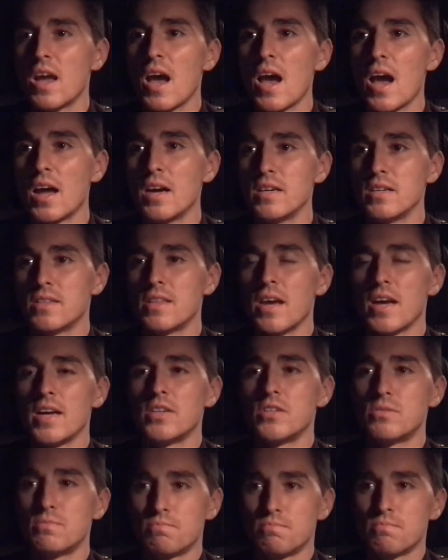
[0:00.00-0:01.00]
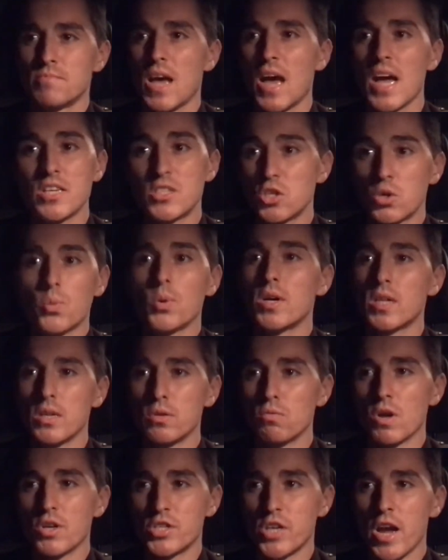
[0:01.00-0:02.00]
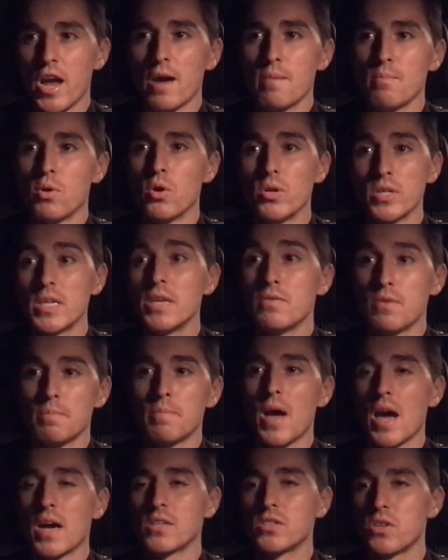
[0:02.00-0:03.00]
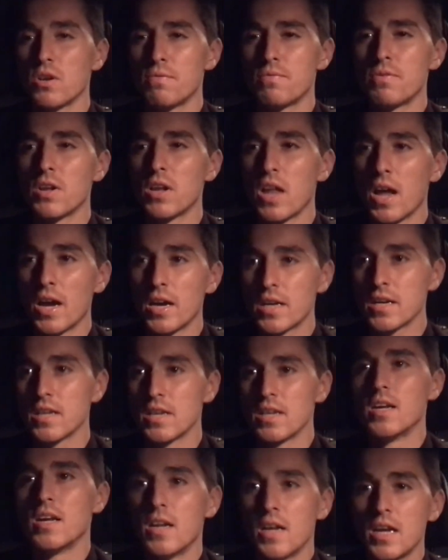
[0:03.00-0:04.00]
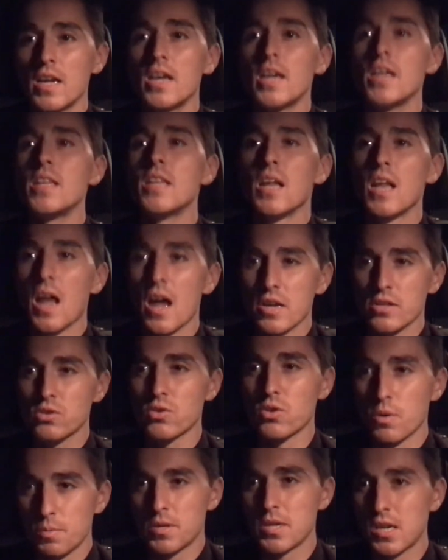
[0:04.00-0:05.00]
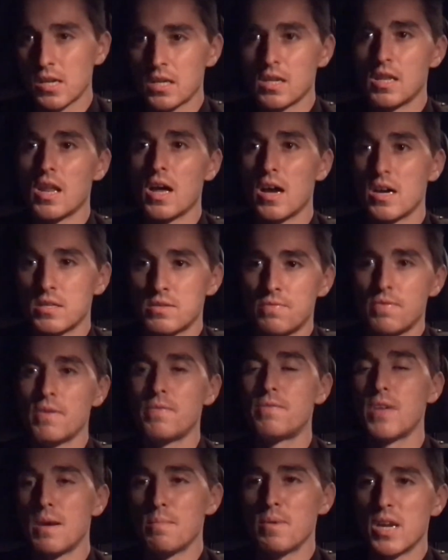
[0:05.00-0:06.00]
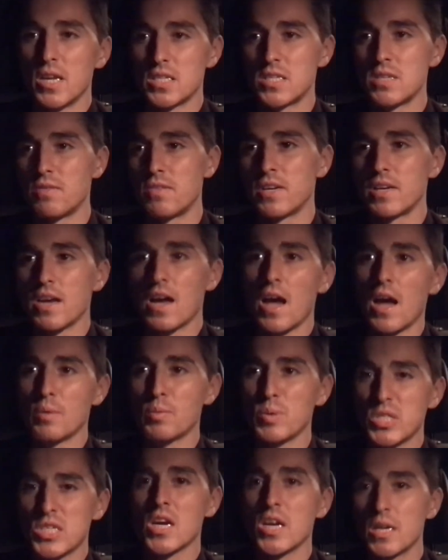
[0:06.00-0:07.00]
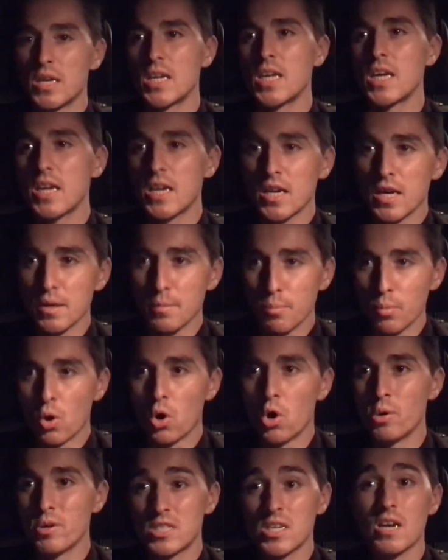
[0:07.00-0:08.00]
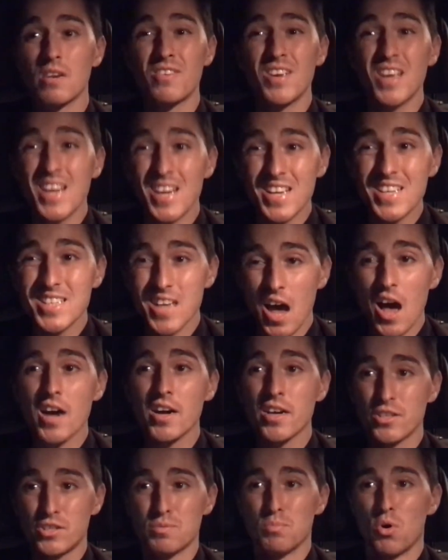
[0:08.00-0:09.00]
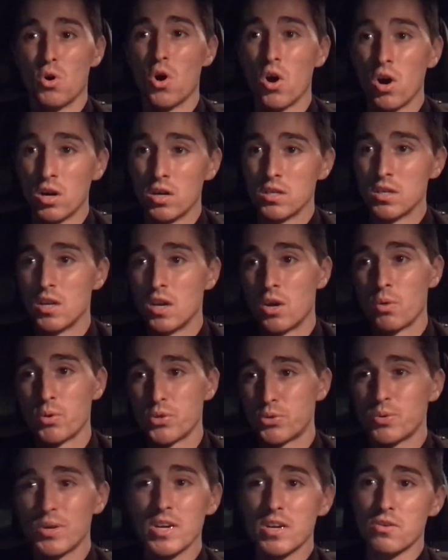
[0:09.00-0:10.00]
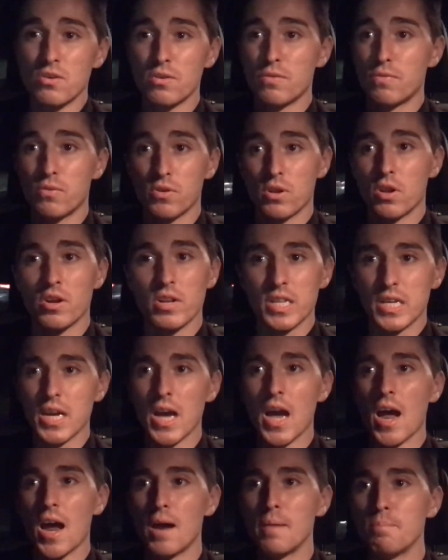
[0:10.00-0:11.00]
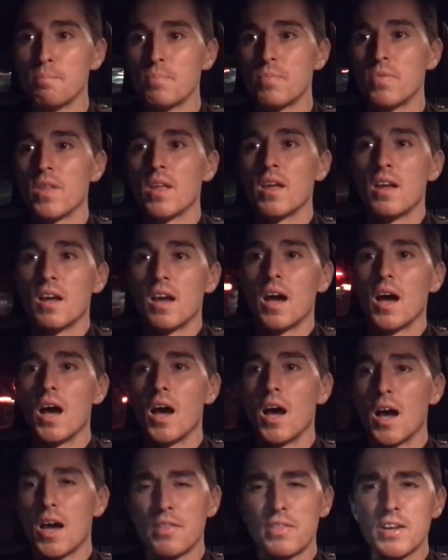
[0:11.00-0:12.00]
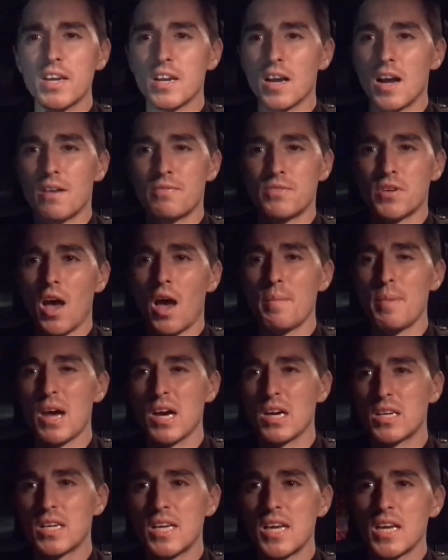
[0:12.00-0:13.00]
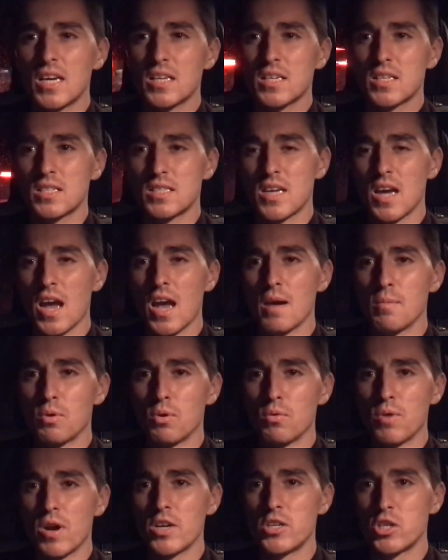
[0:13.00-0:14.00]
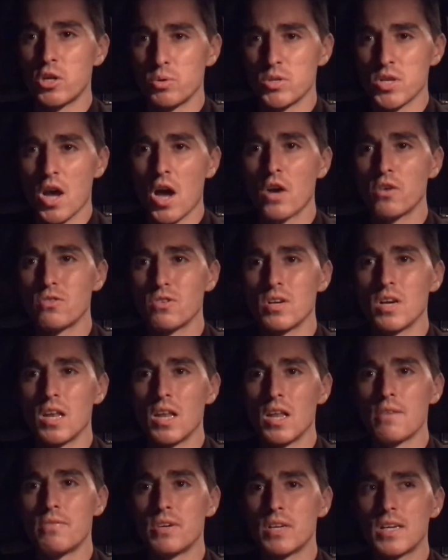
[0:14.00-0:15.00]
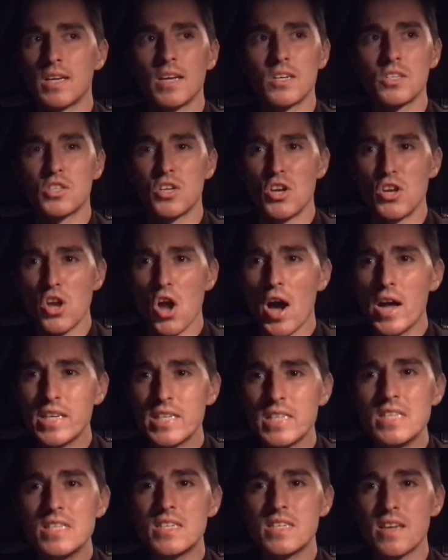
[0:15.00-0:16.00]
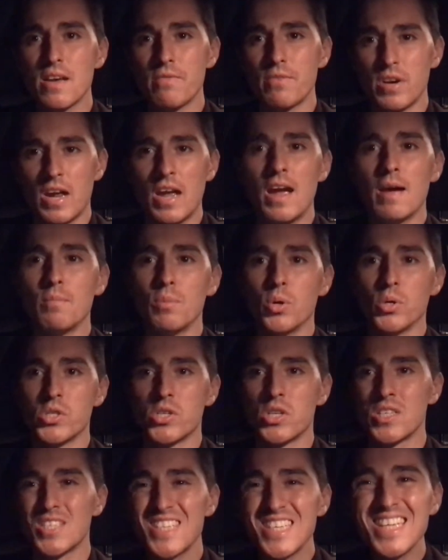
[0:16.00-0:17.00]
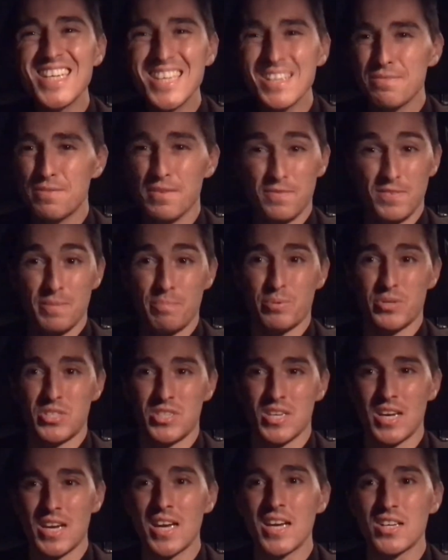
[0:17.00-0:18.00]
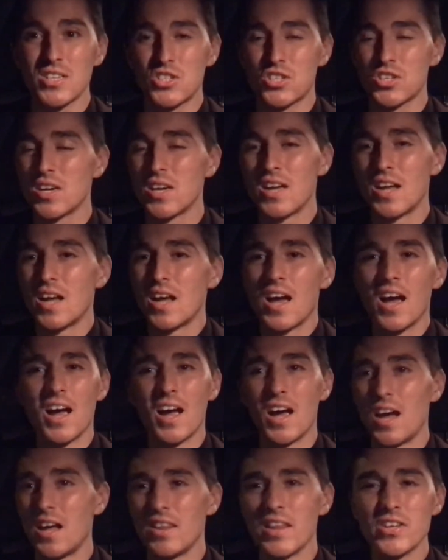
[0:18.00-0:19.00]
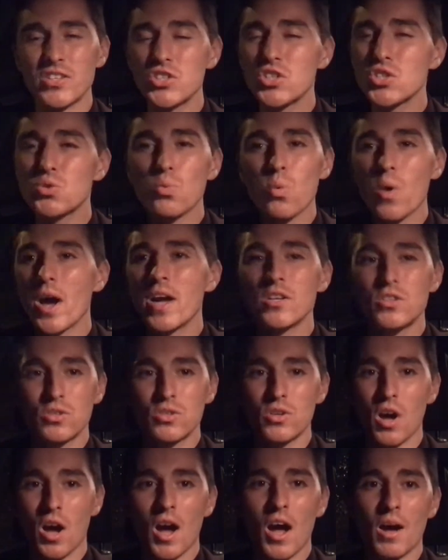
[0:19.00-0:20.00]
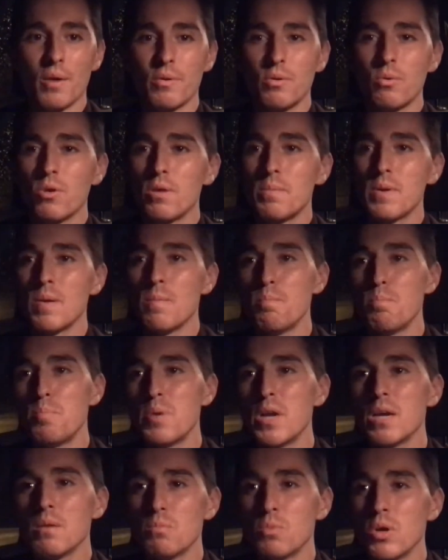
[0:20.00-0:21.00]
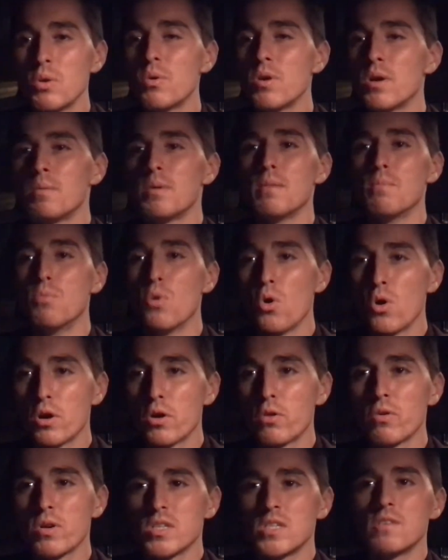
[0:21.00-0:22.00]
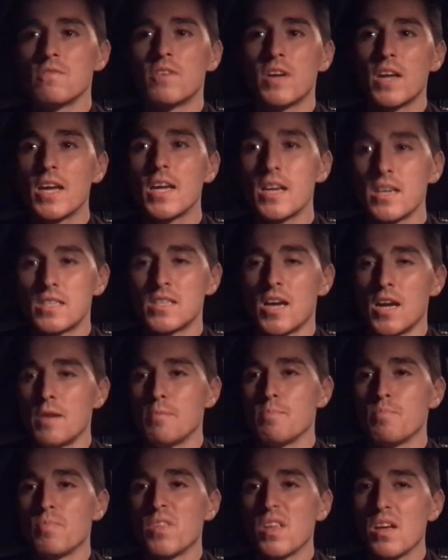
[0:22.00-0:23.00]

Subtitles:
and they had to quickly rush a handball and give it back. So I felt like in the last quarter, particularly the last 15 minutes of the game, we started kicking it more, we started hitting targets more, which we didn't do for a lot of the game. I think at halftime our kick to handball ratio was 111 kicks to 97 handballs, so it's nearly 50% each, and that's just way too high. We want to be a more aggressive kicking team.